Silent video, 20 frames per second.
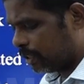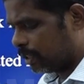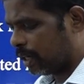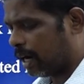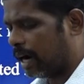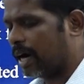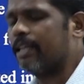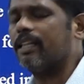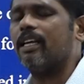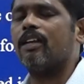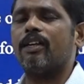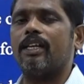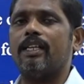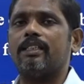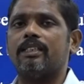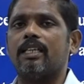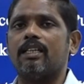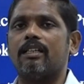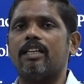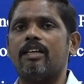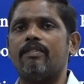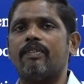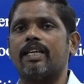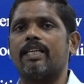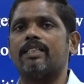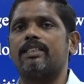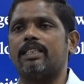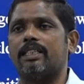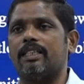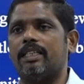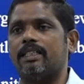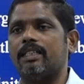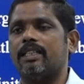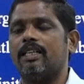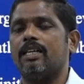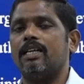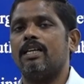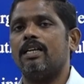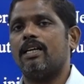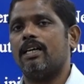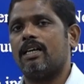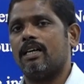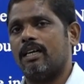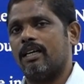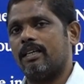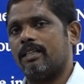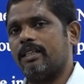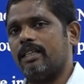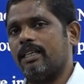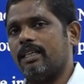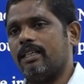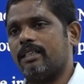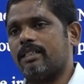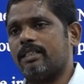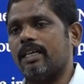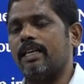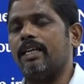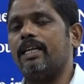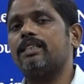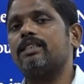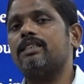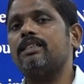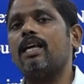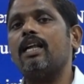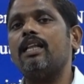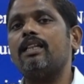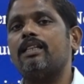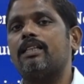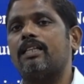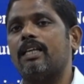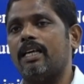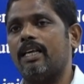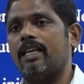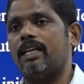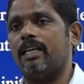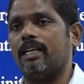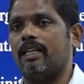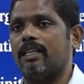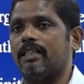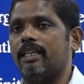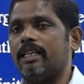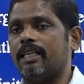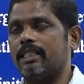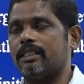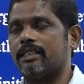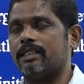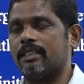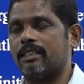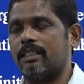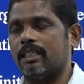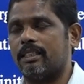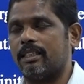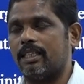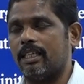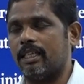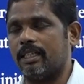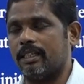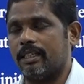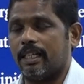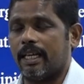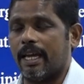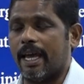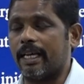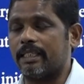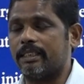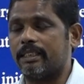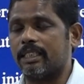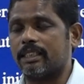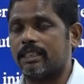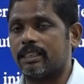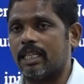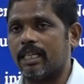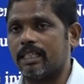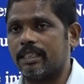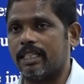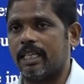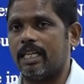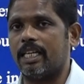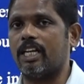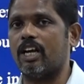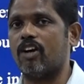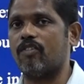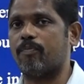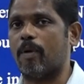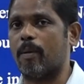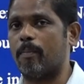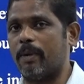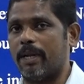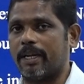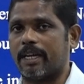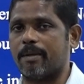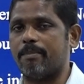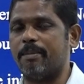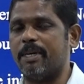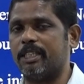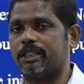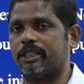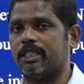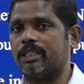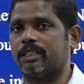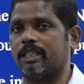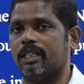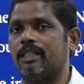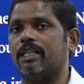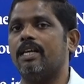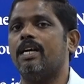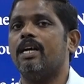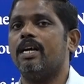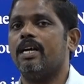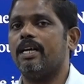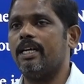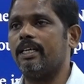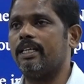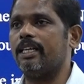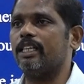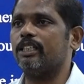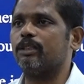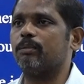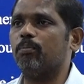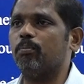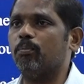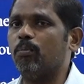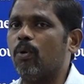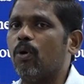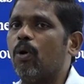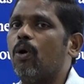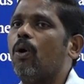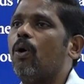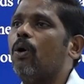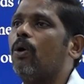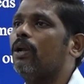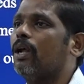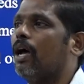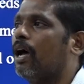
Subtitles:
another reason that we can say that the traditional theory, that is the existing theory of public administration, it is more